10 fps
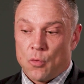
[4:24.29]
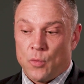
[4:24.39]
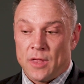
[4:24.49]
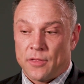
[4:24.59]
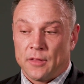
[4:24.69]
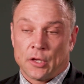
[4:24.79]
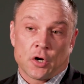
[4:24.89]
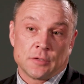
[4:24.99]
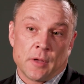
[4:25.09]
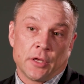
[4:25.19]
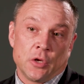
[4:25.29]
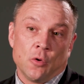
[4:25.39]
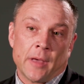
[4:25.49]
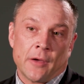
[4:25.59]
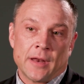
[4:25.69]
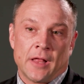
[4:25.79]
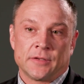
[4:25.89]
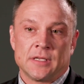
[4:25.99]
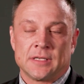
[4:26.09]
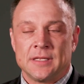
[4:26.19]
with large molecule bioanalysis.